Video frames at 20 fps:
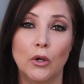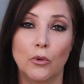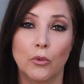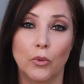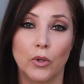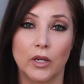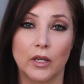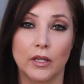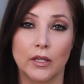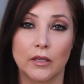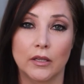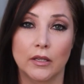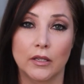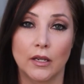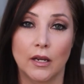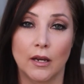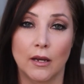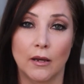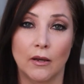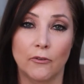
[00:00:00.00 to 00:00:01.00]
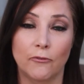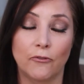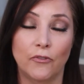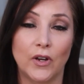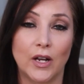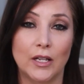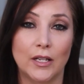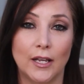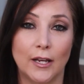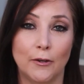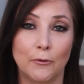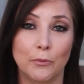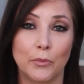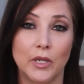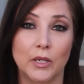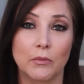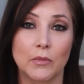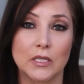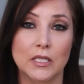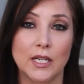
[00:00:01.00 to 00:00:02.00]
with uh, fallout and
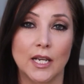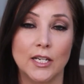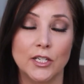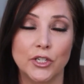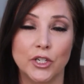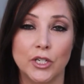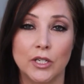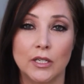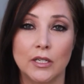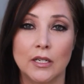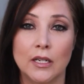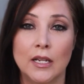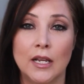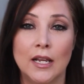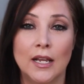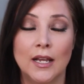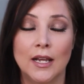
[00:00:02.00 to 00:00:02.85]
pigmentation.